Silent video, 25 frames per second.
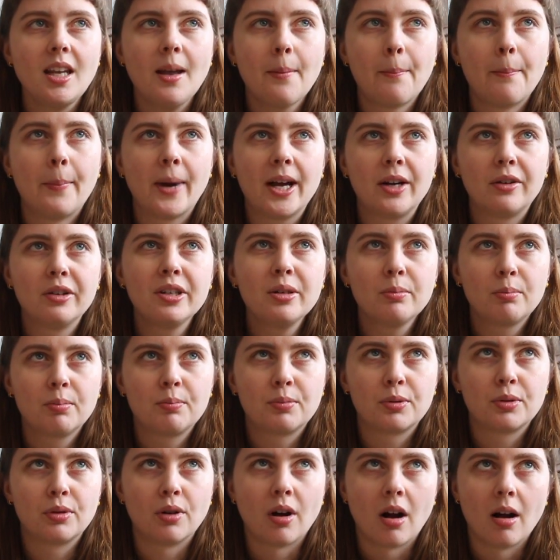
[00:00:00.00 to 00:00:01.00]
My only
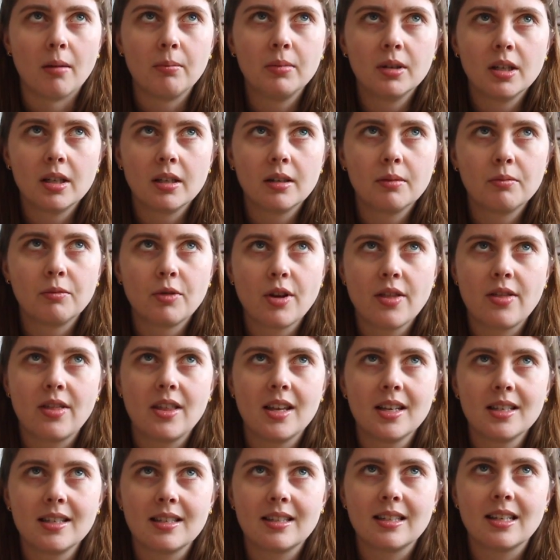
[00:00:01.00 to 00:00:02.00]
problem with
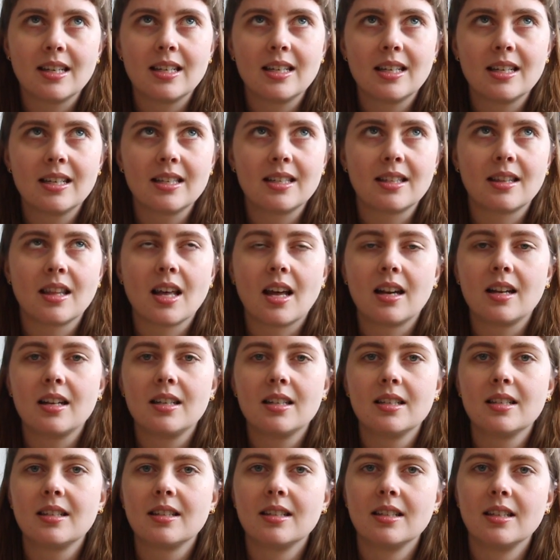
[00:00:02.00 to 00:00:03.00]
this is that it
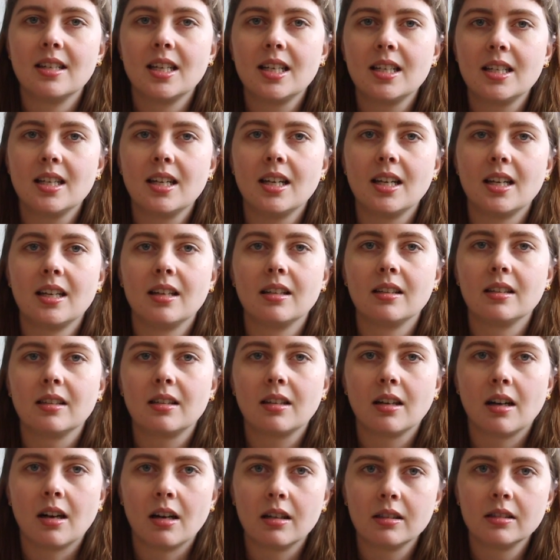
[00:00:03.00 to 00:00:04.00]
is knit in
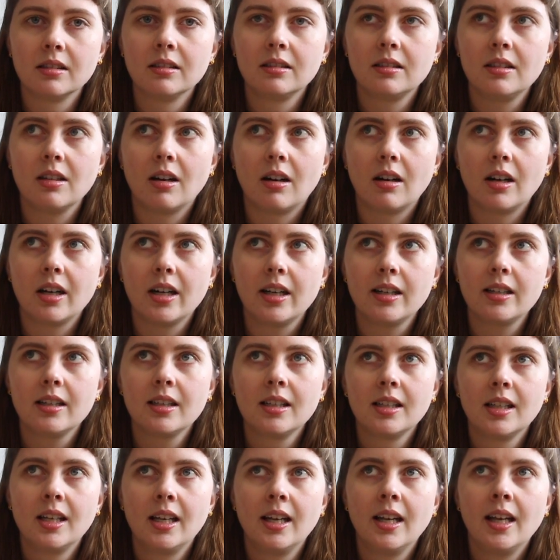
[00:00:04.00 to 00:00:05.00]
cotton
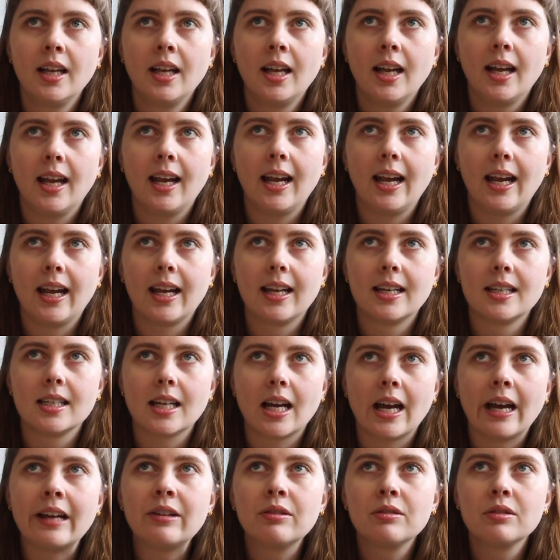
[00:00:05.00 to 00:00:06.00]
yarn, and
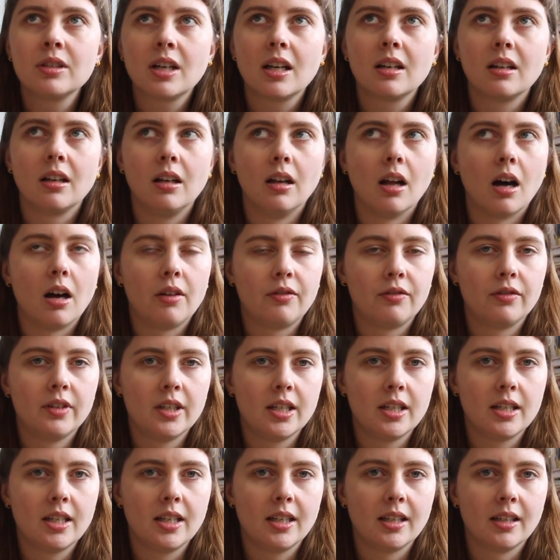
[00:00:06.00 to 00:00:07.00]
I do not love
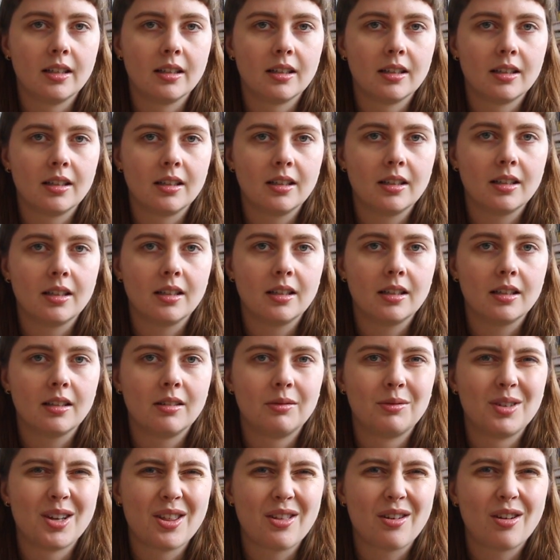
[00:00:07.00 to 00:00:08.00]
knitting
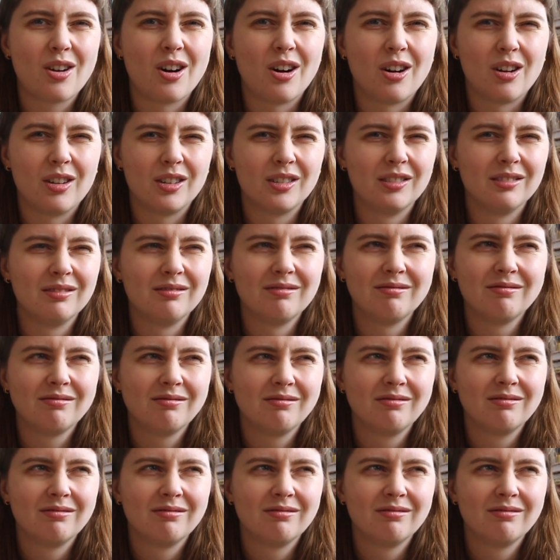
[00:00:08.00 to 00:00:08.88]
with cotton.